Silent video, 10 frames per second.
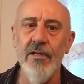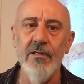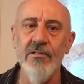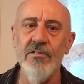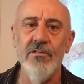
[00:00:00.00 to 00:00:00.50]
I
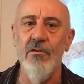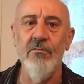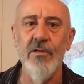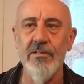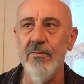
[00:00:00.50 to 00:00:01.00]
just
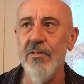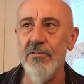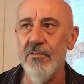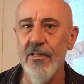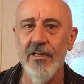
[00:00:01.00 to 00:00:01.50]
don't. But
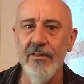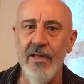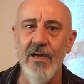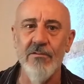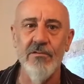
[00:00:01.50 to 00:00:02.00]
sometimes there's like
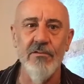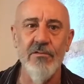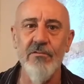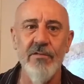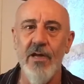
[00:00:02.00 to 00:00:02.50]
1,000 or
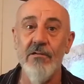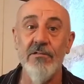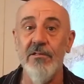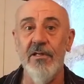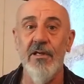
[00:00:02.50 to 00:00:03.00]

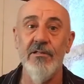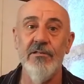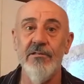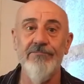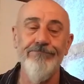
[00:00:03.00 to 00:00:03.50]
2,000, and
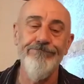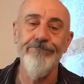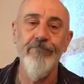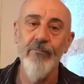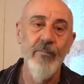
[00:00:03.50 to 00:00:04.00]
it's
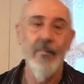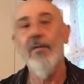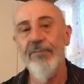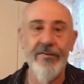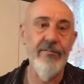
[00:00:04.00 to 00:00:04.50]

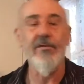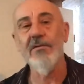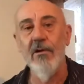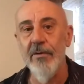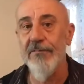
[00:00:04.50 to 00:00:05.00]

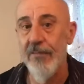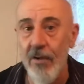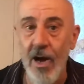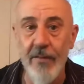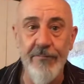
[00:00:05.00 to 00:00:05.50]
already
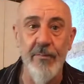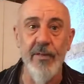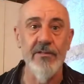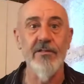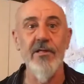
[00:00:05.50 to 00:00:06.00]
forgotten for
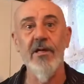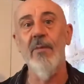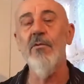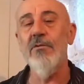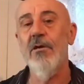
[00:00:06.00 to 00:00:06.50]
me. It's just like I
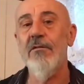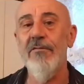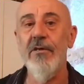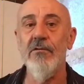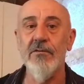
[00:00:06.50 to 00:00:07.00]
moved on with
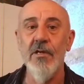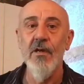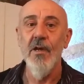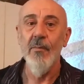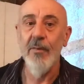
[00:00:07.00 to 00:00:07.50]
videos.
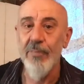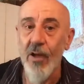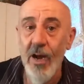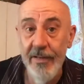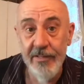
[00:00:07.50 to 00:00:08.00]
But
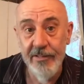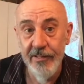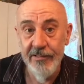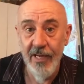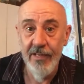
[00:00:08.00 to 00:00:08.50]
Blondie
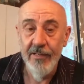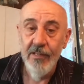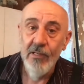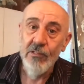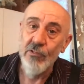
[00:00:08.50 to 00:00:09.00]
sees that,
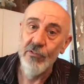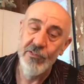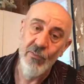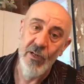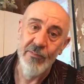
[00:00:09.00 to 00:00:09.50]
so
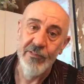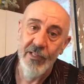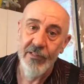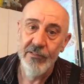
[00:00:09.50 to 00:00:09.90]
this is what I'm saying.